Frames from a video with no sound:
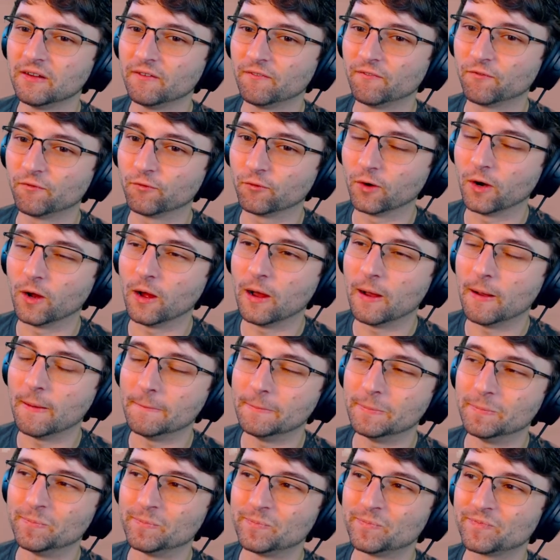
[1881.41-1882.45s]

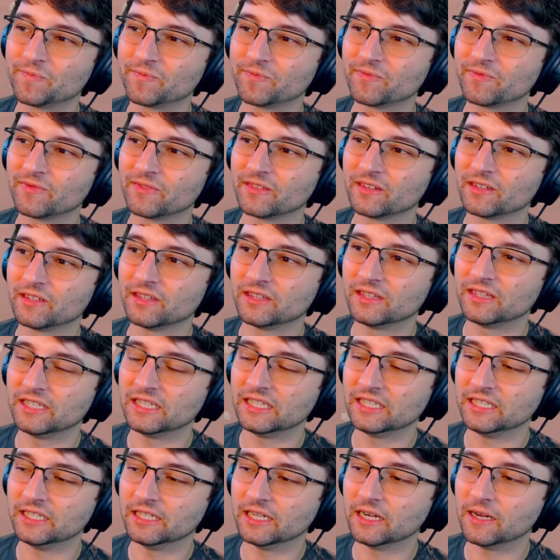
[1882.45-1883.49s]
from
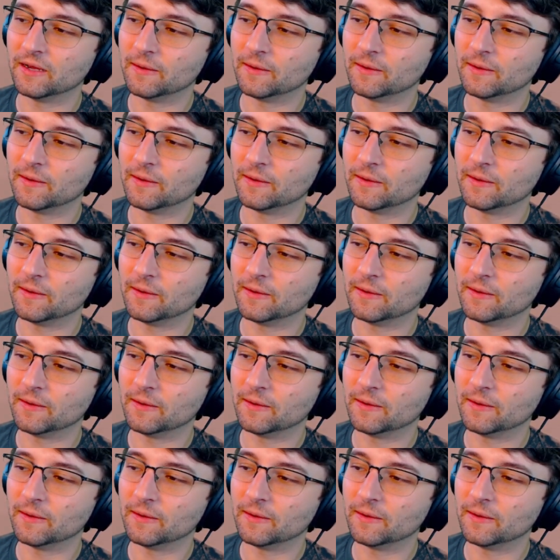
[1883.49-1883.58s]
the